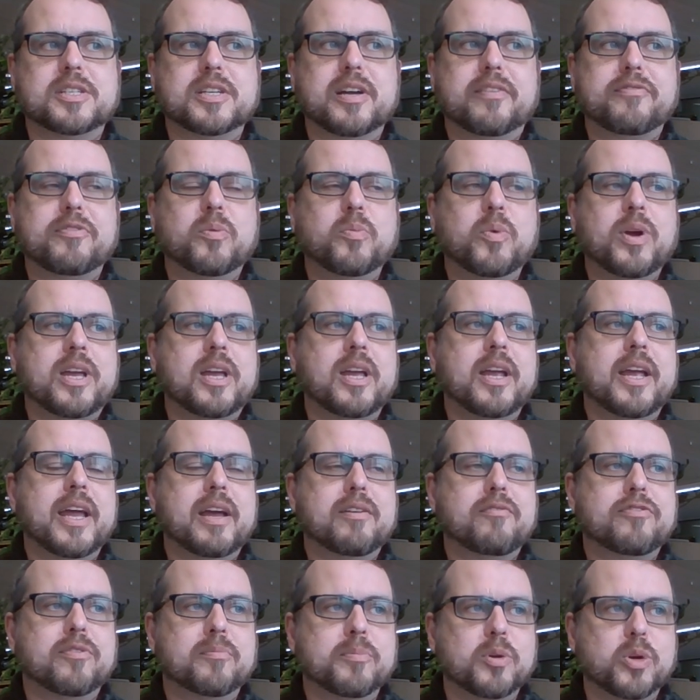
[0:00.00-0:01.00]
and stuff that we can
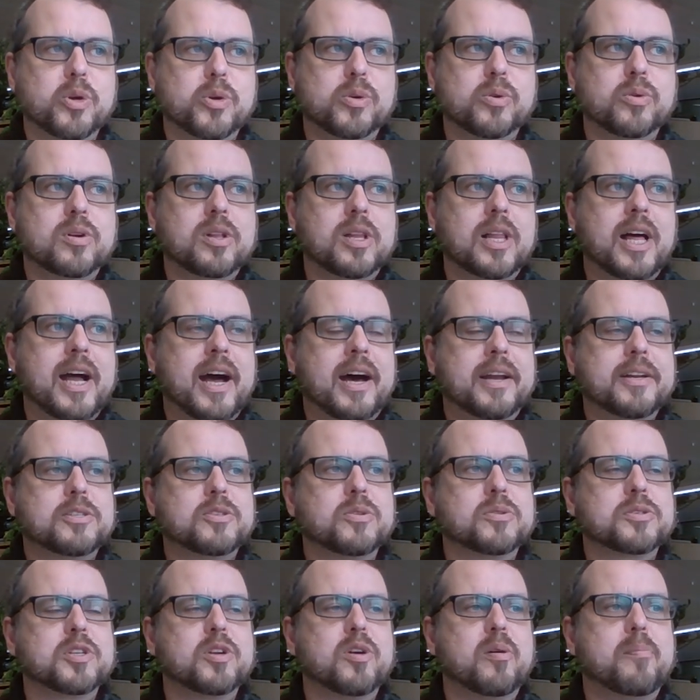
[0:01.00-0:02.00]
get from Google Cloud.
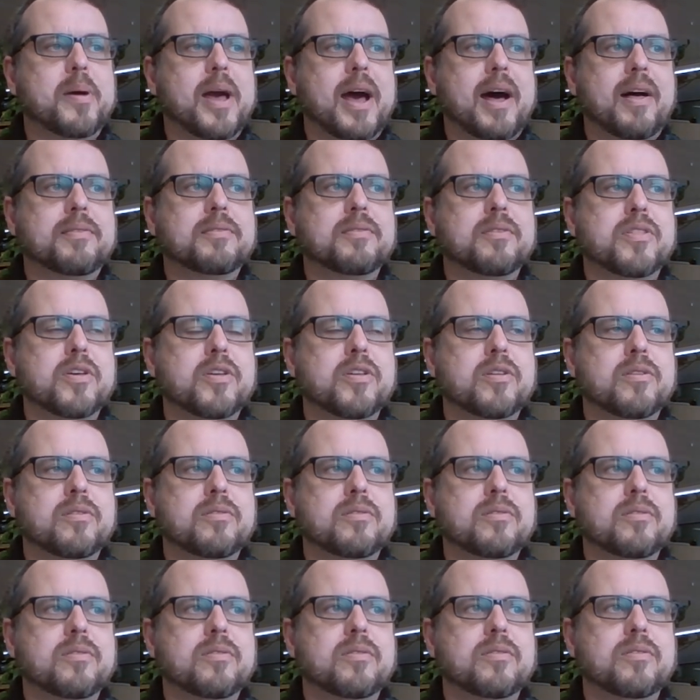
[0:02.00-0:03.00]
It's also about
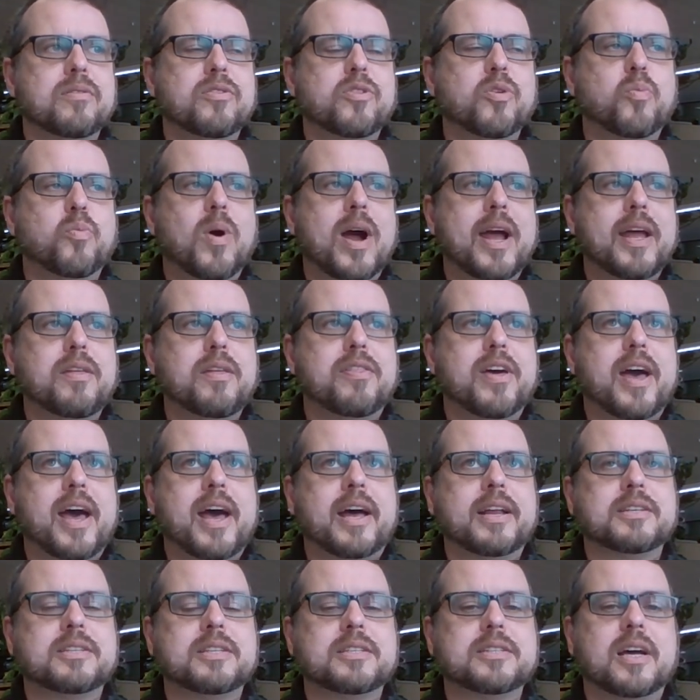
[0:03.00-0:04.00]
the the way
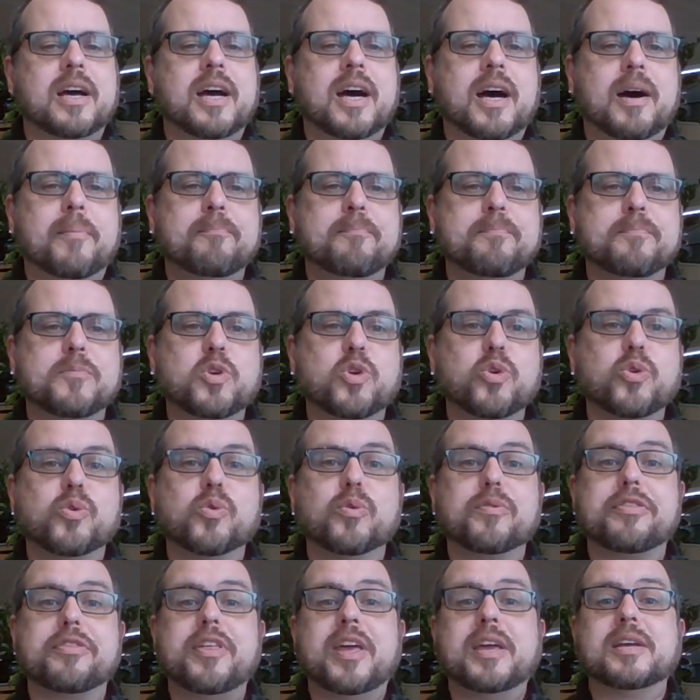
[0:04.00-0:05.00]
that um,
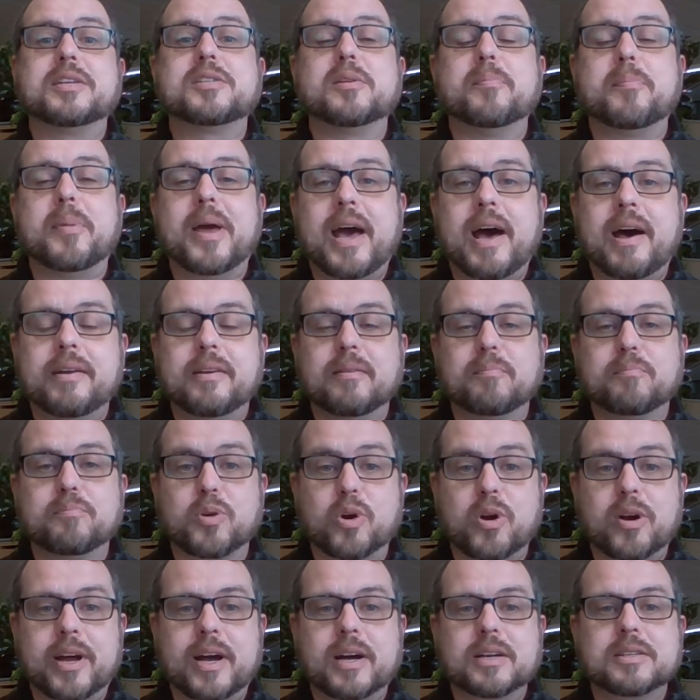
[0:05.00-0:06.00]
Google thinks about
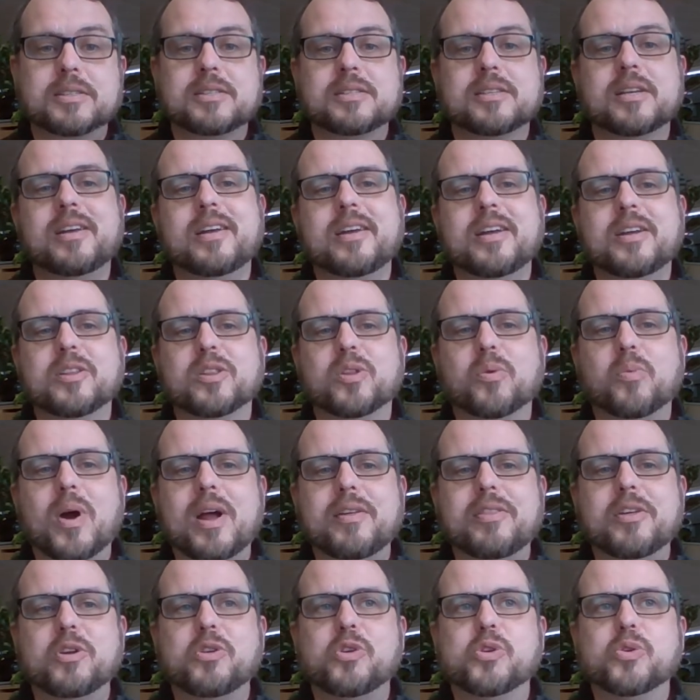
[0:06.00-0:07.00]
products, the
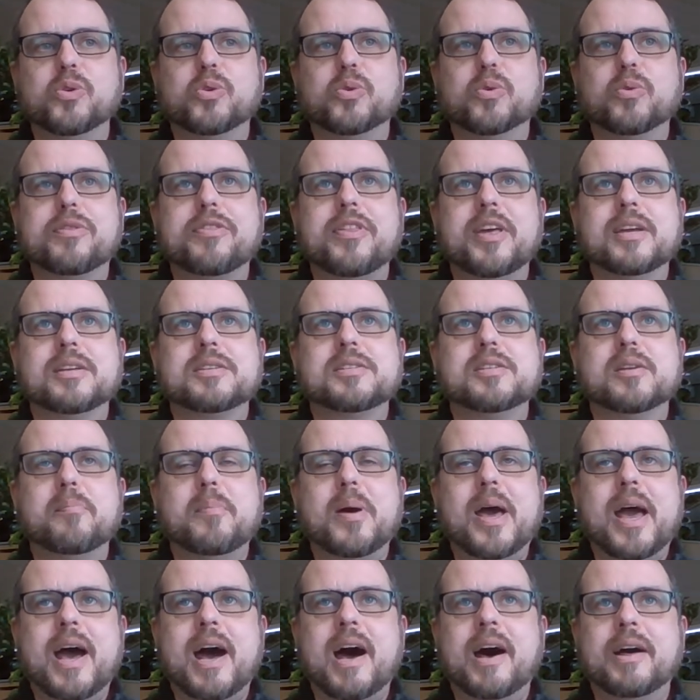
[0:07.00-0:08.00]
way that Google thinks
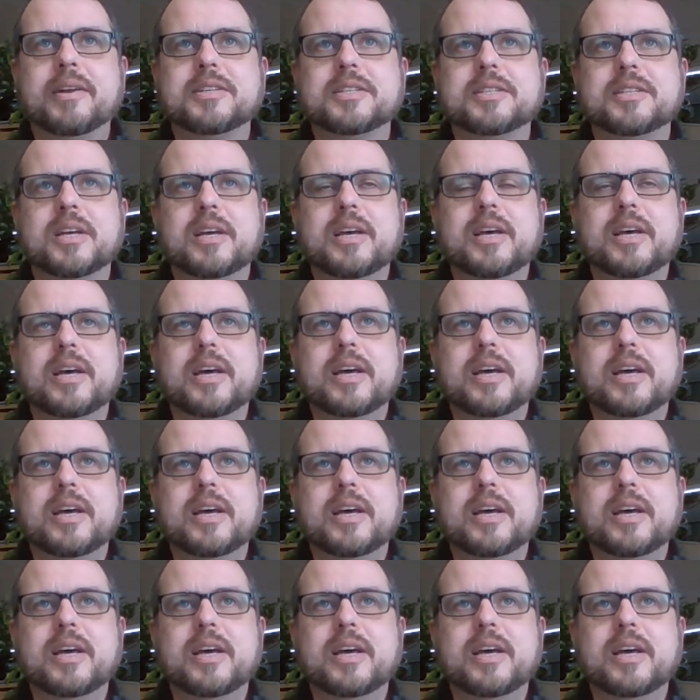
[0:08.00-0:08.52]
about